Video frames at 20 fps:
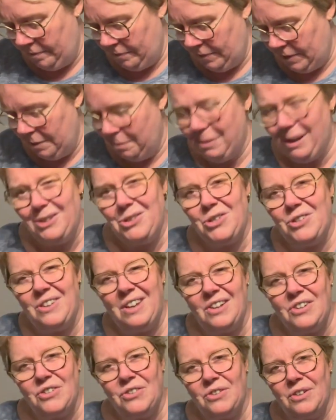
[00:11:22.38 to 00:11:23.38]
the best
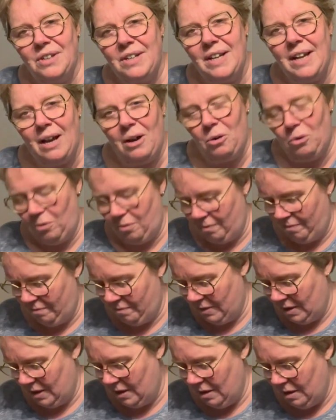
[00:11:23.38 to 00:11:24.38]
tester now,
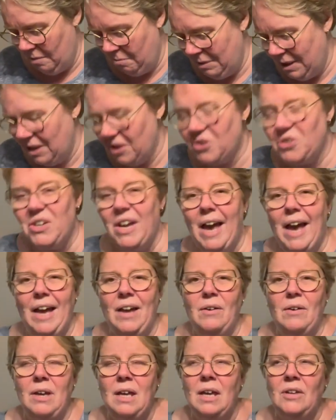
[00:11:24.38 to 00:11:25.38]
because
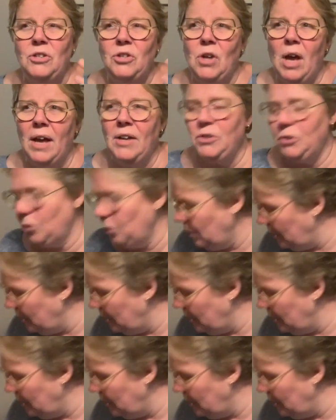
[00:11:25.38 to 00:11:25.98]
as you